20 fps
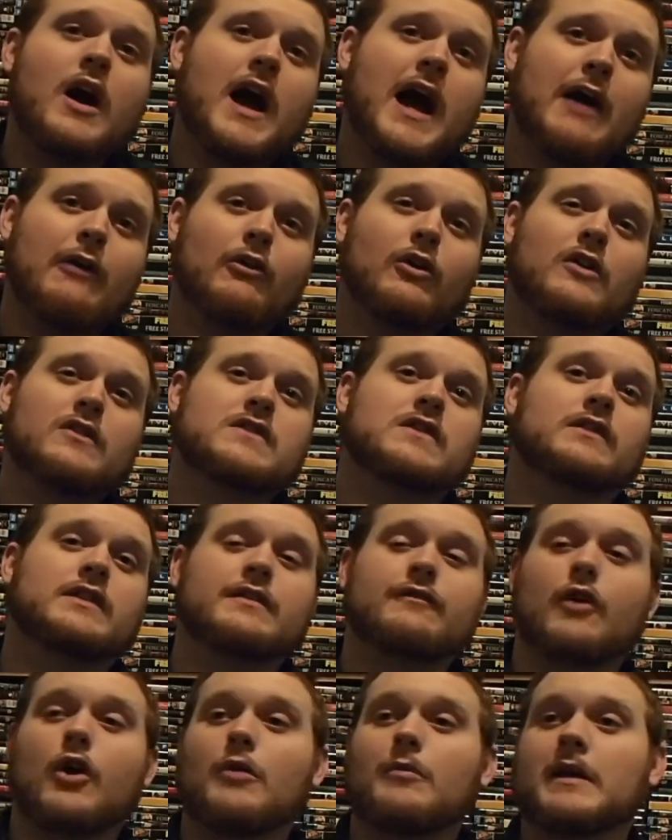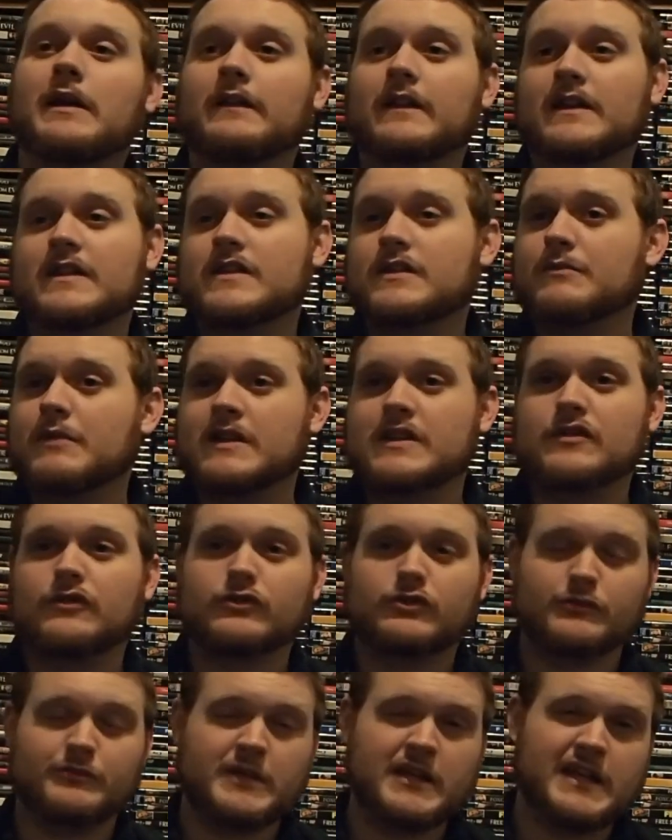I will also leave all my links to my
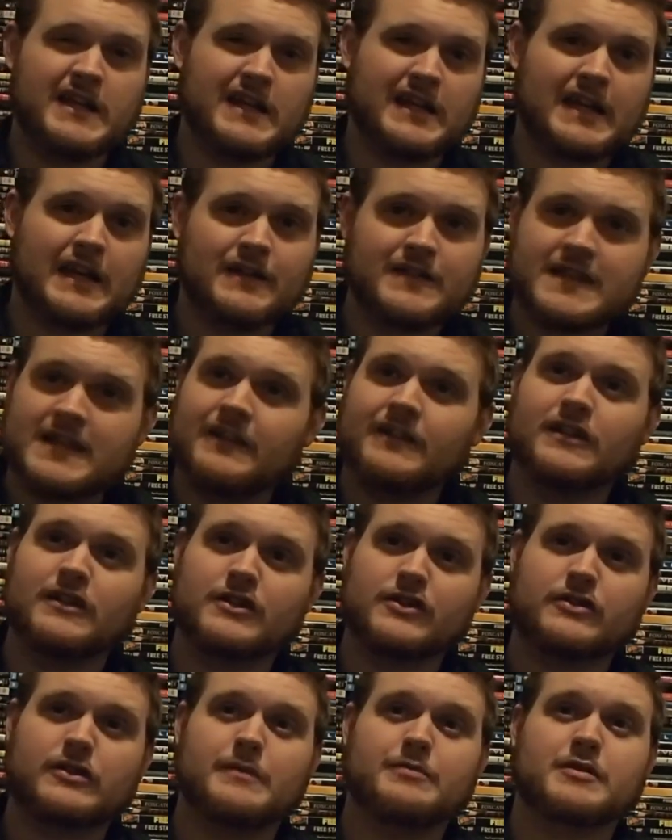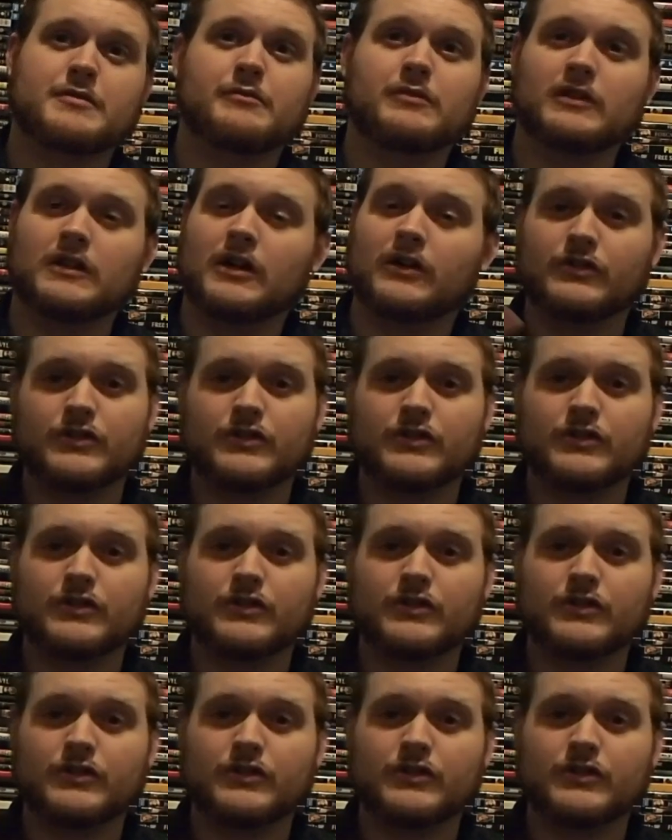social media accounts in the description below.